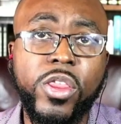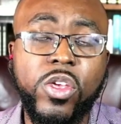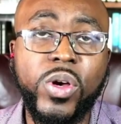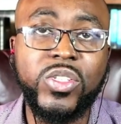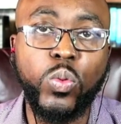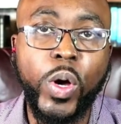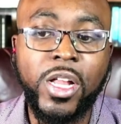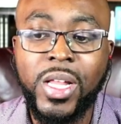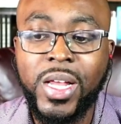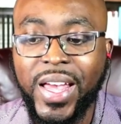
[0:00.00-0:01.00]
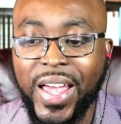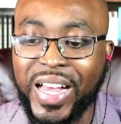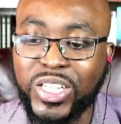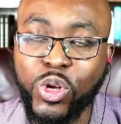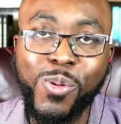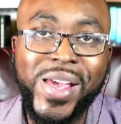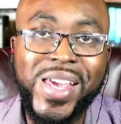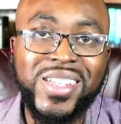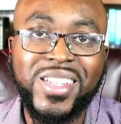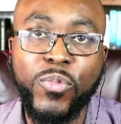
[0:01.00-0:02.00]
you as well. And as
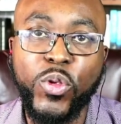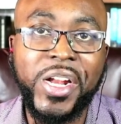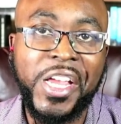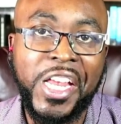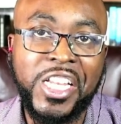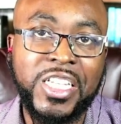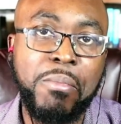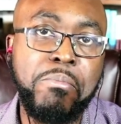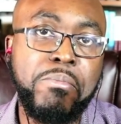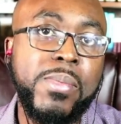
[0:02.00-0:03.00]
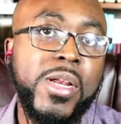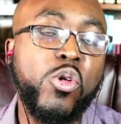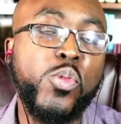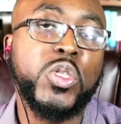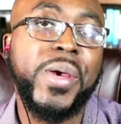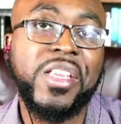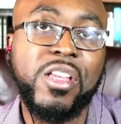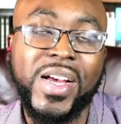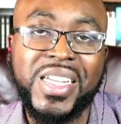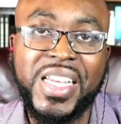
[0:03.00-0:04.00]
always, you're gonna get some biblical perspective
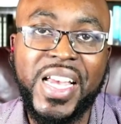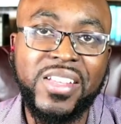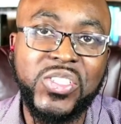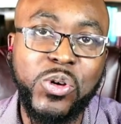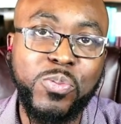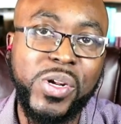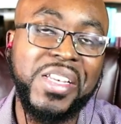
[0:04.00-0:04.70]
at the end. So please